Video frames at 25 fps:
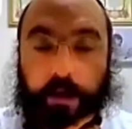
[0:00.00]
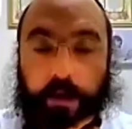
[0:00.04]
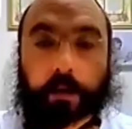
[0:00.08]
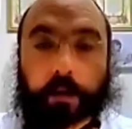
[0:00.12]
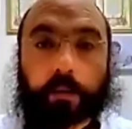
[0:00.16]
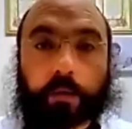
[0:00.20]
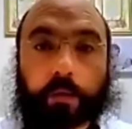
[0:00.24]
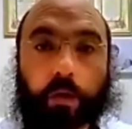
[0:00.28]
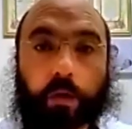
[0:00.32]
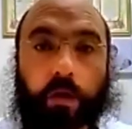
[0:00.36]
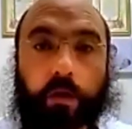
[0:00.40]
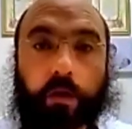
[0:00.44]

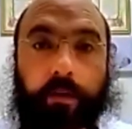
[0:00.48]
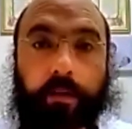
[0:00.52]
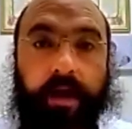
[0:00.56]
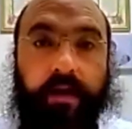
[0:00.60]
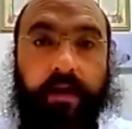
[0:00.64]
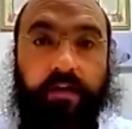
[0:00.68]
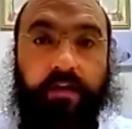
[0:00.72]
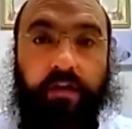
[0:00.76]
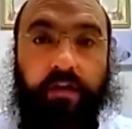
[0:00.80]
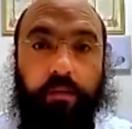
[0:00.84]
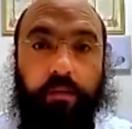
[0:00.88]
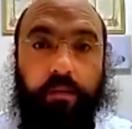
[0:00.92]
We're going back
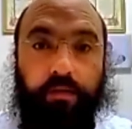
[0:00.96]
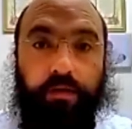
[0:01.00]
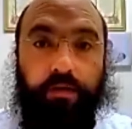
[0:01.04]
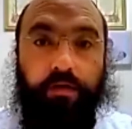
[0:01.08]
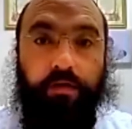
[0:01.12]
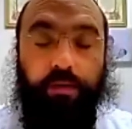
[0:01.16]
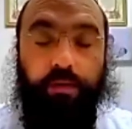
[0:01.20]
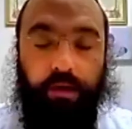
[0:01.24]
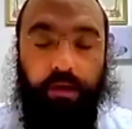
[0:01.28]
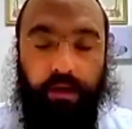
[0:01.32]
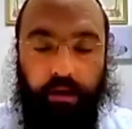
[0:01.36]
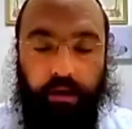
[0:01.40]
to
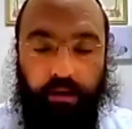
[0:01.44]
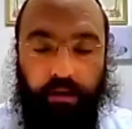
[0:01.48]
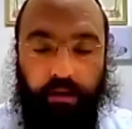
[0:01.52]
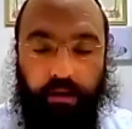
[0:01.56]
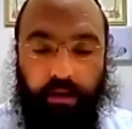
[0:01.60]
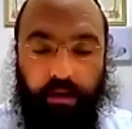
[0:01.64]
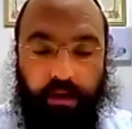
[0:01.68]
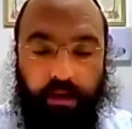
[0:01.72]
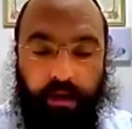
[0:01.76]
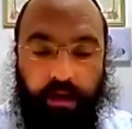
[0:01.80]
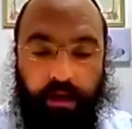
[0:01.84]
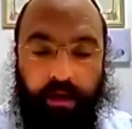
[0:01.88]
three,
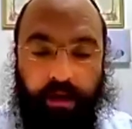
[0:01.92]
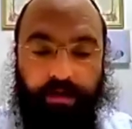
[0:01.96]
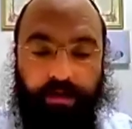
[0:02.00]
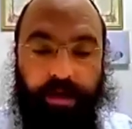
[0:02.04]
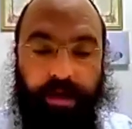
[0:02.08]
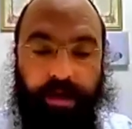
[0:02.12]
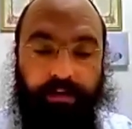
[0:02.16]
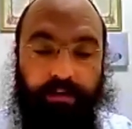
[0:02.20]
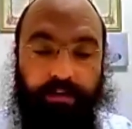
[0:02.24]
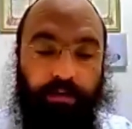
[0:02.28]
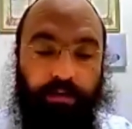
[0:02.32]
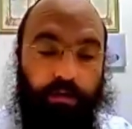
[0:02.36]

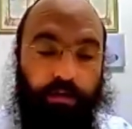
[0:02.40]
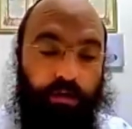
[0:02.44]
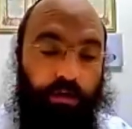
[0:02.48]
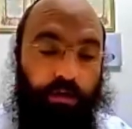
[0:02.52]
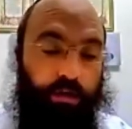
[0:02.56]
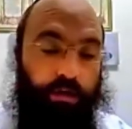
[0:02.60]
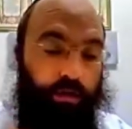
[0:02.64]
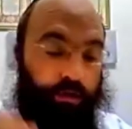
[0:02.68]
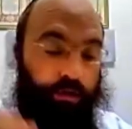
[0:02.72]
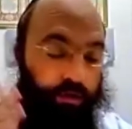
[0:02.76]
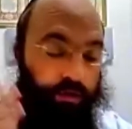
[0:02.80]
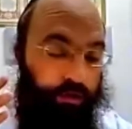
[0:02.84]
that
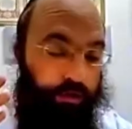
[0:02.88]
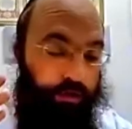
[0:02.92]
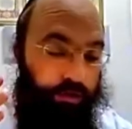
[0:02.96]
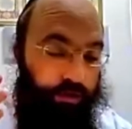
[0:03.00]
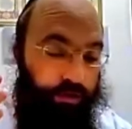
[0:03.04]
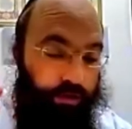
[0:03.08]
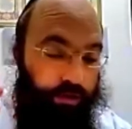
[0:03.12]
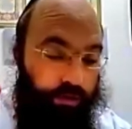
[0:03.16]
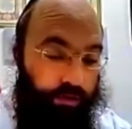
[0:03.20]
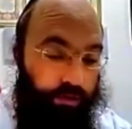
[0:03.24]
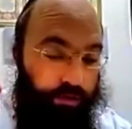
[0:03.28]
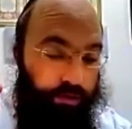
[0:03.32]

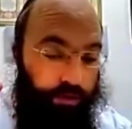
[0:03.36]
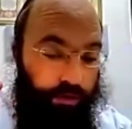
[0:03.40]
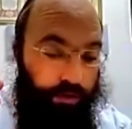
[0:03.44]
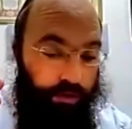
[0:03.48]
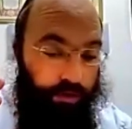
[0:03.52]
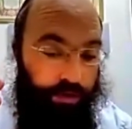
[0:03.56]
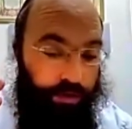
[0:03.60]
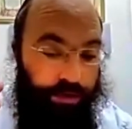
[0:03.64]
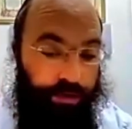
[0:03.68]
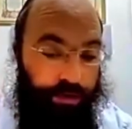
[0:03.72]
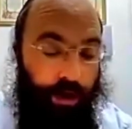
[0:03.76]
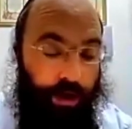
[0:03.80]

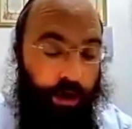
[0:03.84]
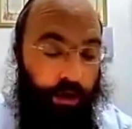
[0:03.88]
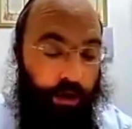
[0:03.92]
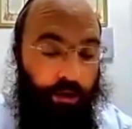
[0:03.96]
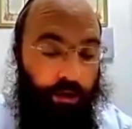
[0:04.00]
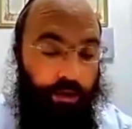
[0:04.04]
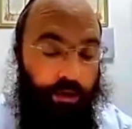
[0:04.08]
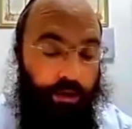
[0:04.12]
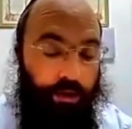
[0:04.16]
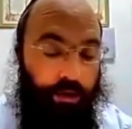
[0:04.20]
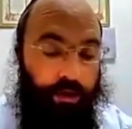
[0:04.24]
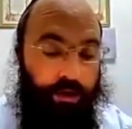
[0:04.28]

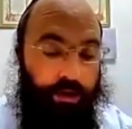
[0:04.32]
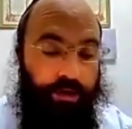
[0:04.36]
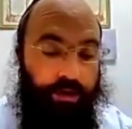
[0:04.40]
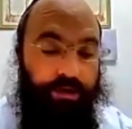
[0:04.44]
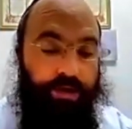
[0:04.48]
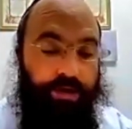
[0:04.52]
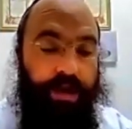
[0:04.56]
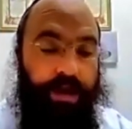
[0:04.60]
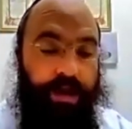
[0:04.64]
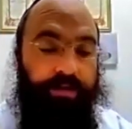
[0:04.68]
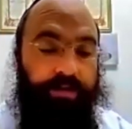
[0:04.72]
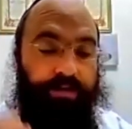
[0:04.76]
though
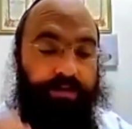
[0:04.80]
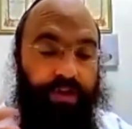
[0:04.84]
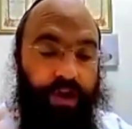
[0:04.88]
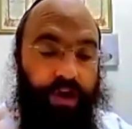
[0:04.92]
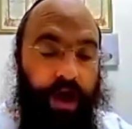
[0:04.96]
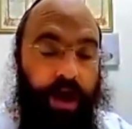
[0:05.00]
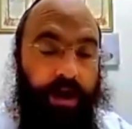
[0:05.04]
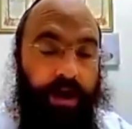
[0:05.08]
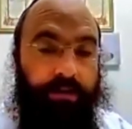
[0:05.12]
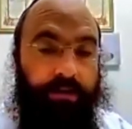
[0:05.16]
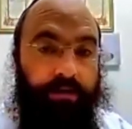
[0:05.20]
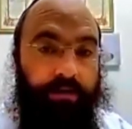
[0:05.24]
they have
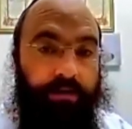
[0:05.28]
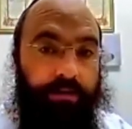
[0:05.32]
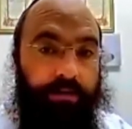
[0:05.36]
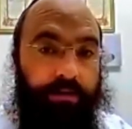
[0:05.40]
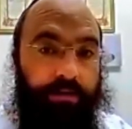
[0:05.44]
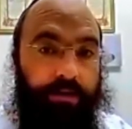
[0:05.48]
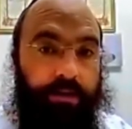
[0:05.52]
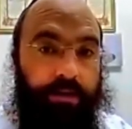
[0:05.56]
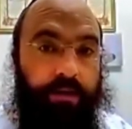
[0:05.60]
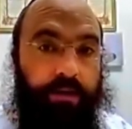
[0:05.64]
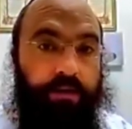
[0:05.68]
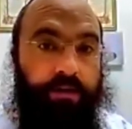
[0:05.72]
not
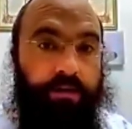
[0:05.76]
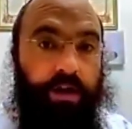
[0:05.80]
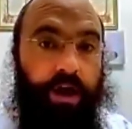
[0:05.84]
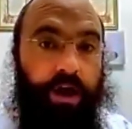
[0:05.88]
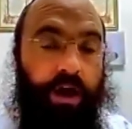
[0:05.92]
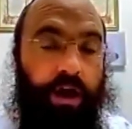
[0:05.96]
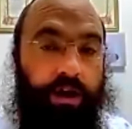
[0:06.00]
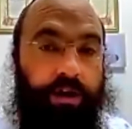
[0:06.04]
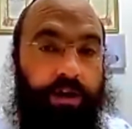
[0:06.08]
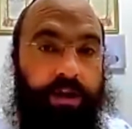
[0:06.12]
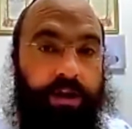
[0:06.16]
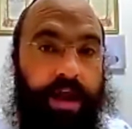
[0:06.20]

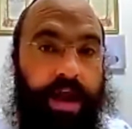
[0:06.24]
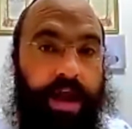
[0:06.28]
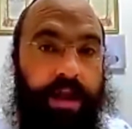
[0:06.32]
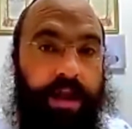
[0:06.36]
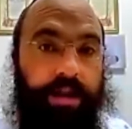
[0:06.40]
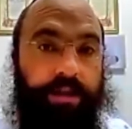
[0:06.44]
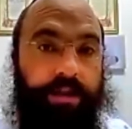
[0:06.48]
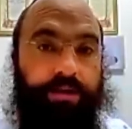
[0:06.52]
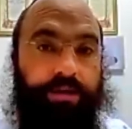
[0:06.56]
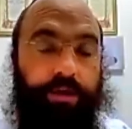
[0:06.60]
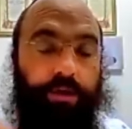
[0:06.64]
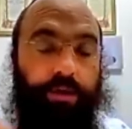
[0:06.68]
done
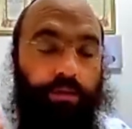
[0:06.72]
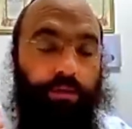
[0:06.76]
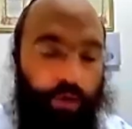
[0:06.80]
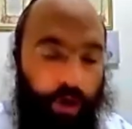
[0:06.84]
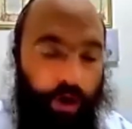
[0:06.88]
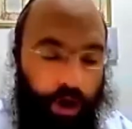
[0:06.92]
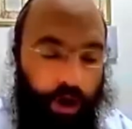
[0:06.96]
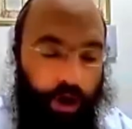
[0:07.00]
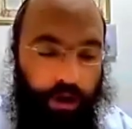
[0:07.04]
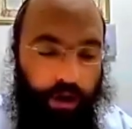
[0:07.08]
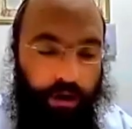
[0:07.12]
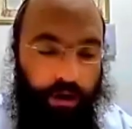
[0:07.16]
anything
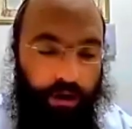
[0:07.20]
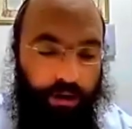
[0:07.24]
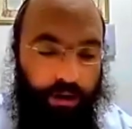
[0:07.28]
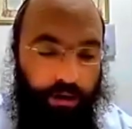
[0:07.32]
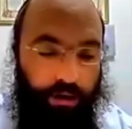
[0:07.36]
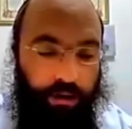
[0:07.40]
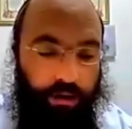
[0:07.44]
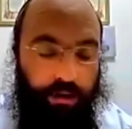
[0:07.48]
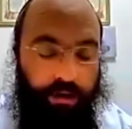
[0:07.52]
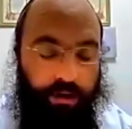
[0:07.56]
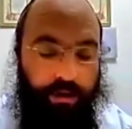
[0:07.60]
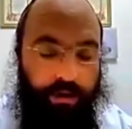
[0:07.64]
wrong,
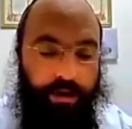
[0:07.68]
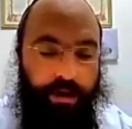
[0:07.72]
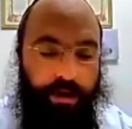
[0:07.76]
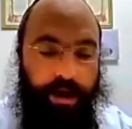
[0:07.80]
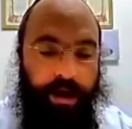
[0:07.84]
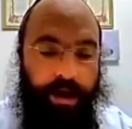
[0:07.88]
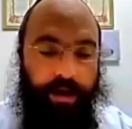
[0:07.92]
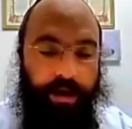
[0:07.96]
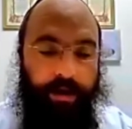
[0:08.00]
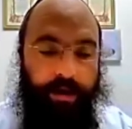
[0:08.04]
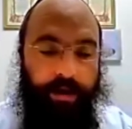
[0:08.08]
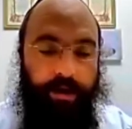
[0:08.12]

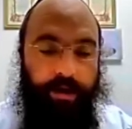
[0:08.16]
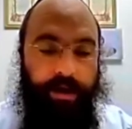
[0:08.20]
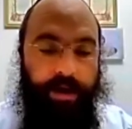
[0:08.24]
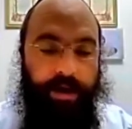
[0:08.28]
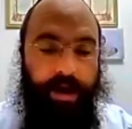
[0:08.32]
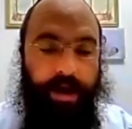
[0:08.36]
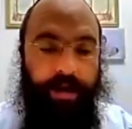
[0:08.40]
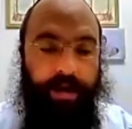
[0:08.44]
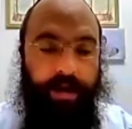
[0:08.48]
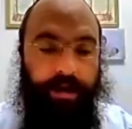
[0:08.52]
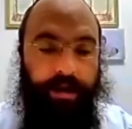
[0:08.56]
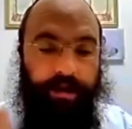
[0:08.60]

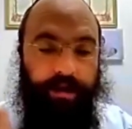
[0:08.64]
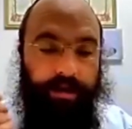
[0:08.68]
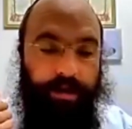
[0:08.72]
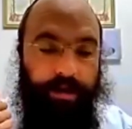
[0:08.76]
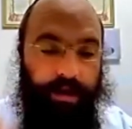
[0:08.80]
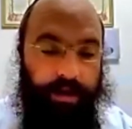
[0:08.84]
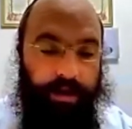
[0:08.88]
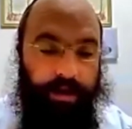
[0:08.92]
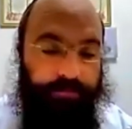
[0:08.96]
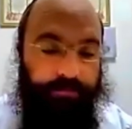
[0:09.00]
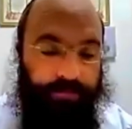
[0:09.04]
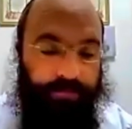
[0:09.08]
any
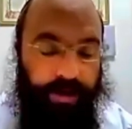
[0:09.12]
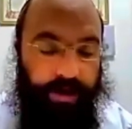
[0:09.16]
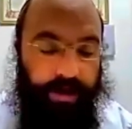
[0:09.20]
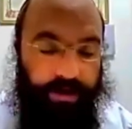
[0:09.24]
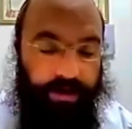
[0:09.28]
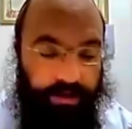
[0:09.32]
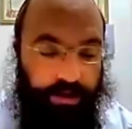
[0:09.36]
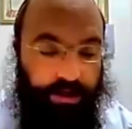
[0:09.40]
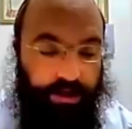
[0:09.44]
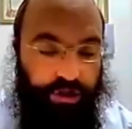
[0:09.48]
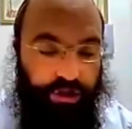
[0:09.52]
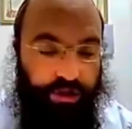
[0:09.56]

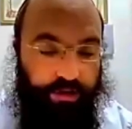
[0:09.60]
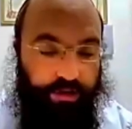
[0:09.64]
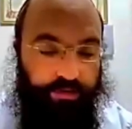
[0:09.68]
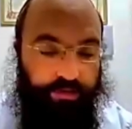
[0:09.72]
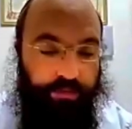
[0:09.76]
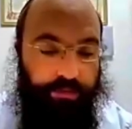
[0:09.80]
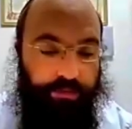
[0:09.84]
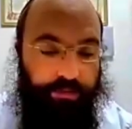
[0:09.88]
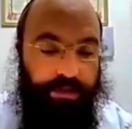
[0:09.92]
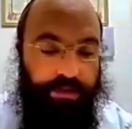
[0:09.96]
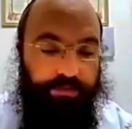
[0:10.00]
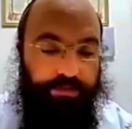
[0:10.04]
violation of the
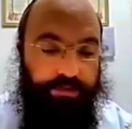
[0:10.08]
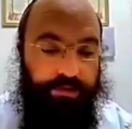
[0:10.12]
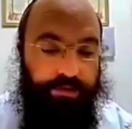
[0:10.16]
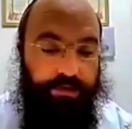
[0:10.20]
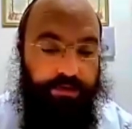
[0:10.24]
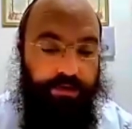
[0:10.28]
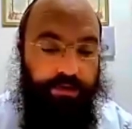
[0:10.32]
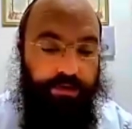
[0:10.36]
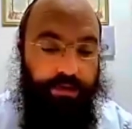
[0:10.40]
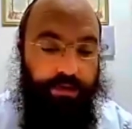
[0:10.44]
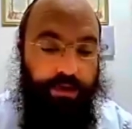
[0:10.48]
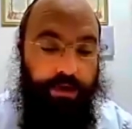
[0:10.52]

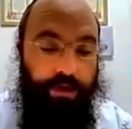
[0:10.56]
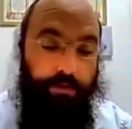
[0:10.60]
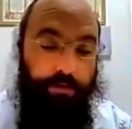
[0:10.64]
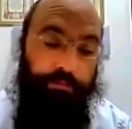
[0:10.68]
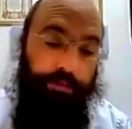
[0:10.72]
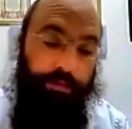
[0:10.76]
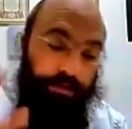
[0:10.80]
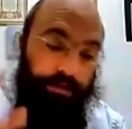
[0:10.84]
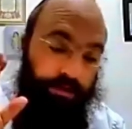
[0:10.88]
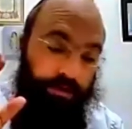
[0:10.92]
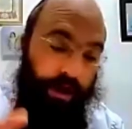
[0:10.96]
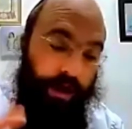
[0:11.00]
mitzvahs,
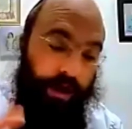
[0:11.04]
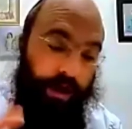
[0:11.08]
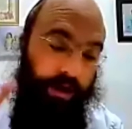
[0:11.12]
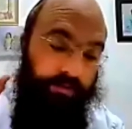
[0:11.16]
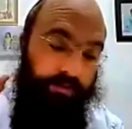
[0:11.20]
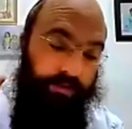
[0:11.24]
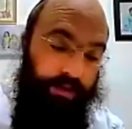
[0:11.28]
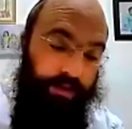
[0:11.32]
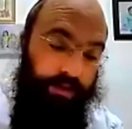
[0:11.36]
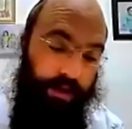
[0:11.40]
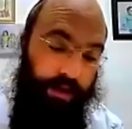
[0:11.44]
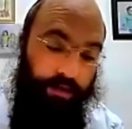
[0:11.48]
b'drachav
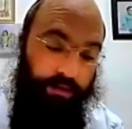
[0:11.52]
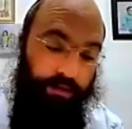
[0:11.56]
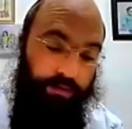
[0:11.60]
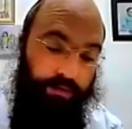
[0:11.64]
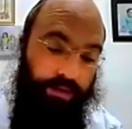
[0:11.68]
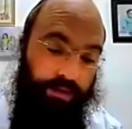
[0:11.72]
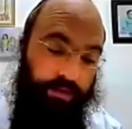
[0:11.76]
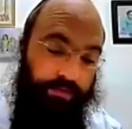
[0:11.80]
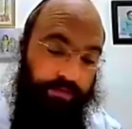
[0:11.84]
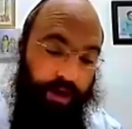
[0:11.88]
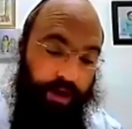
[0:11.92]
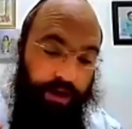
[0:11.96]
halachu,
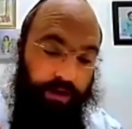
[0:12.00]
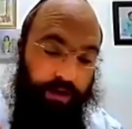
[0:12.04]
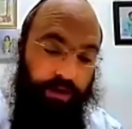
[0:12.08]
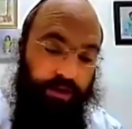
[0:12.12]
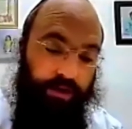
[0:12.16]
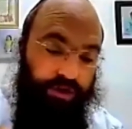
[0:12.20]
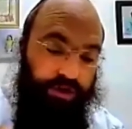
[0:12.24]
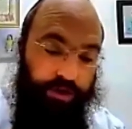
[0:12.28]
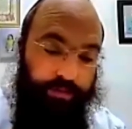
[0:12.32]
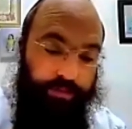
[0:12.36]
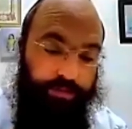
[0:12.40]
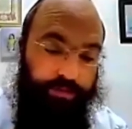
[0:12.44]
they've gone in
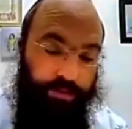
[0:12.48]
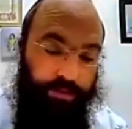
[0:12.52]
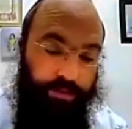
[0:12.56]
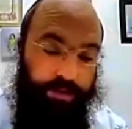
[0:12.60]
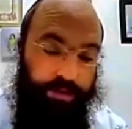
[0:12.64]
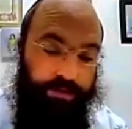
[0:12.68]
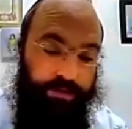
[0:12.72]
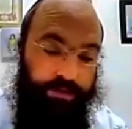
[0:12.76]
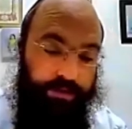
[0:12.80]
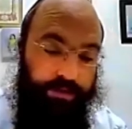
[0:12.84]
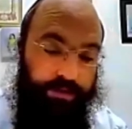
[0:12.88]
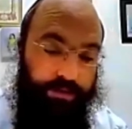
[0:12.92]
Hashem's
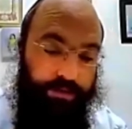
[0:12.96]
ways.